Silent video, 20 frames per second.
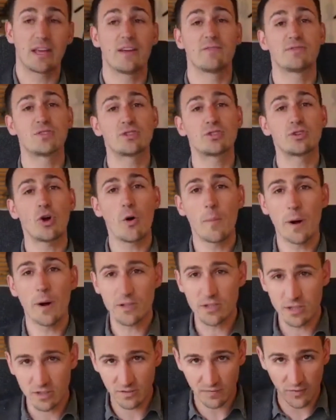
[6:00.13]
If so
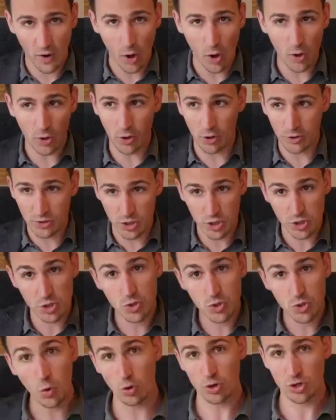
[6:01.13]
much is falling onto
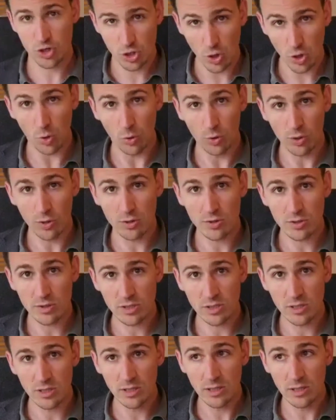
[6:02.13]
your shoulders